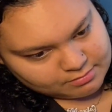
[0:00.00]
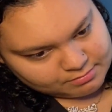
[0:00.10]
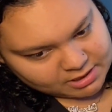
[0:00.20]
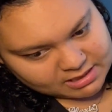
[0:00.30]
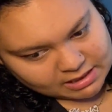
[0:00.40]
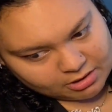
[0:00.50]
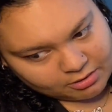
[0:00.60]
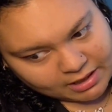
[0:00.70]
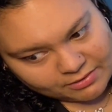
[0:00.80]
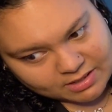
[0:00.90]
because I know
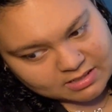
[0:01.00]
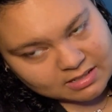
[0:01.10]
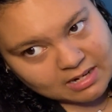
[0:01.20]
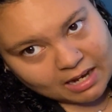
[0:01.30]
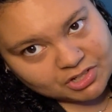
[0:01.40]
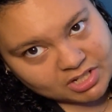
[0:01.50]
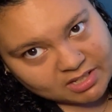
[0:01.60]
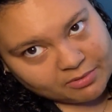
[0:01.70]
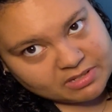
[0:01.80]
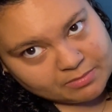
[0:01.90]
that this is not just
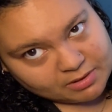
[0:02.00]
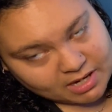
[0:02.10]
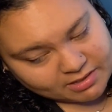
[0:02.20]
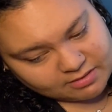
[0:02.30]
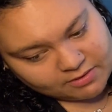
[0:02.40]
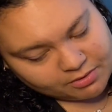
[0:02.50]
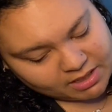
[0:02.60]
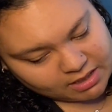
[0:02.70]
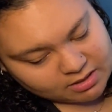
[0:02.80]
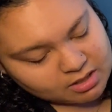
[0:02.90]
going to protect the
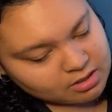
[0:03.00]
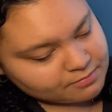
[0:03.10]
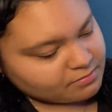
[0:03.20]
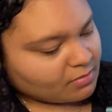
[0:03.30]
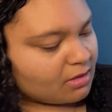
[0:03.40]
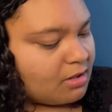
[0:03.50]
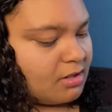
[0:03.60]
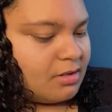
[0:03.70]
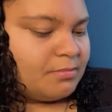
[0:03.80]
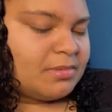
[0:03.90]
phone either.
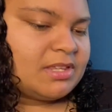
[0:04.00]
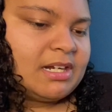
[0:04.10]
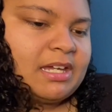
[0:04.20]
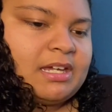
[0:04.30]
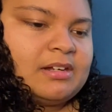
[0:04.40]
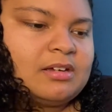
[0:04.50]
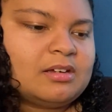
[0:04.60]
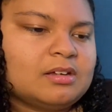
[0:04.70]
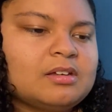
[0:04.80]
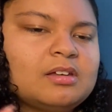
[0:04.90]
But then again,
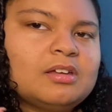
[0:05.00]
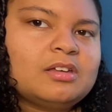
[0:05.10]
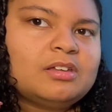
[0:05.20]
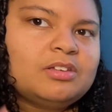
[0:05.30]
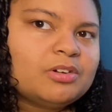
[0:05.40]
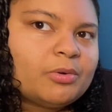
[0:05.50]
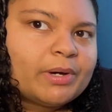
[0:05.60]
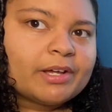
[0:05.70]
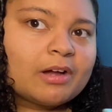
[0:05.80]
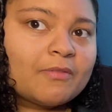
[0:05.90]
you don't
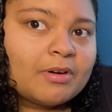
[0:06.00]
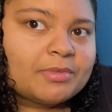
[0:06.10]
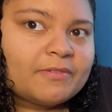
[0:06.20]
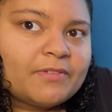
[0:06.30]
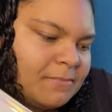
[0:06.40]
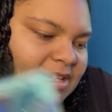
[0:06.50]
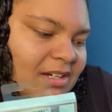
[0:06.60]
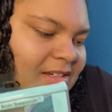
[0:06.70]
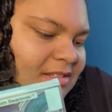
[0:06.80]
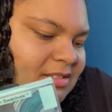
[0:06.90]
want to cover up the phone
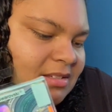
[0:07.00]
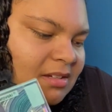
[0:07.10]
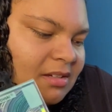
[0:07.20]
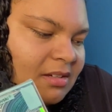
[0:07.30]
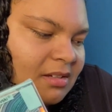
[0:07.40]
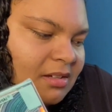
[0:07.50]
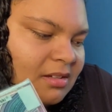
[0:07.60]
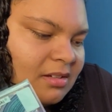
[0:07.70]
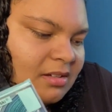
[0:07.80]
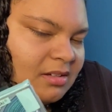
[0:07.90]
because
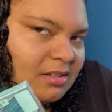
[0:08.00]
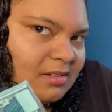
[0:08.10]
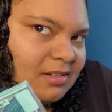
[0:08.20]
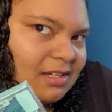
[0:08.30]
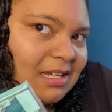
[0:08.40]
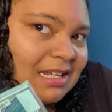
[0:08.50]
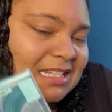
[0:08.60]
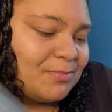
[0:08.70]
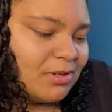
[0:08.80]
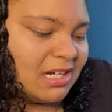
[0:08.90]
it's
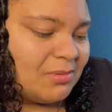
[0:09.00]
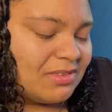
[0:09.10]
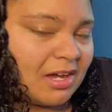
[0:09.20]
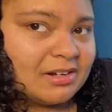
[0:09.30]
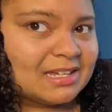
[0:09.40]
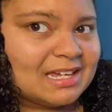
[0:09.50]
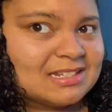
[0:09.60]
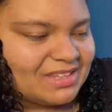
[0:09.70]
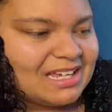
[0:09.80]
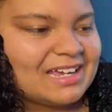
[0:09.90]
pretty without a
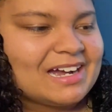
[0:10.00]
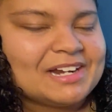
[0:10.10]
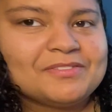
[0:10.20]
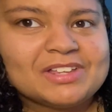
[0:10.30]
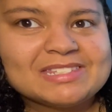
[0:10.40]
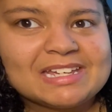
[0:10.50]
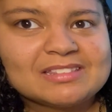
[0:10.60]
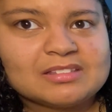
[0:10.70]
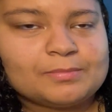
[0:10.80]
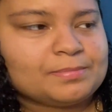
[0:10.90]
case. It kind of looks
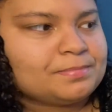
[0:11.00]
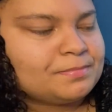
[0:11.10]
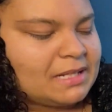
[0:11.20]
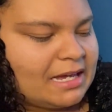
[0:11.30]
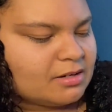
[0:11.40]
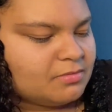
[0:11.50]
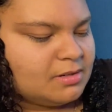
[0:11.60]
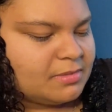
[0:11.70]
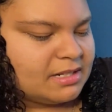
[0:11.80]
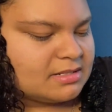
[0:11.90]
like the black one,
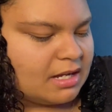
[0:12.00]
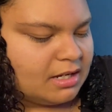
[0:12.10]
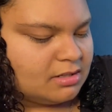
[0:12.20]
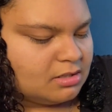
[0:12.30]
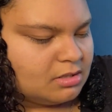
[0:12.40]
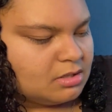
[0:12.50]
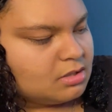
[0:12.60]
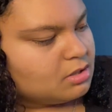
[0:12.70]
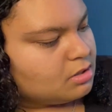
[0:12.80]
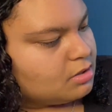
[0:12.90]
but it's not.
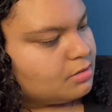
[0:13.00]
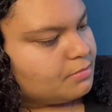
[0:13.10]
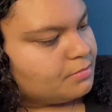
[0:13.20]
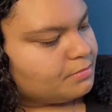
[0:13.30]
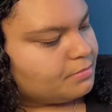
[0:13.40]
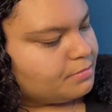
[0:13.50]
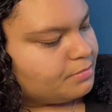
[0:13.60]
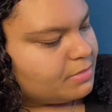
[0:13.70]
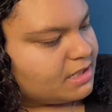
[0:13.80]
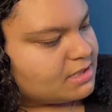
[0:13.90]

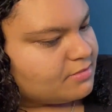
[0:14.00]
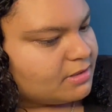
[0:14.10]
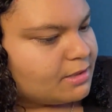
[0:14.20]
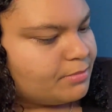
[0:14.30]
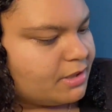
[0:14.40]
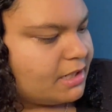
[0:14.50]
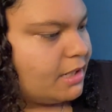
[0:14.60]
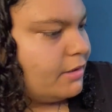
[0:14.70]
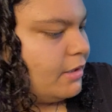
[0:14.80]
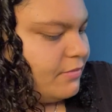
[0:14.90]
But it's really pretty. I
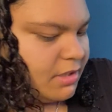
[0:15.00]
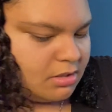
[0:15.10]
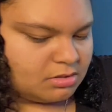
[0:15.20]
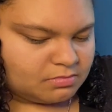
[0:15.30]
love it.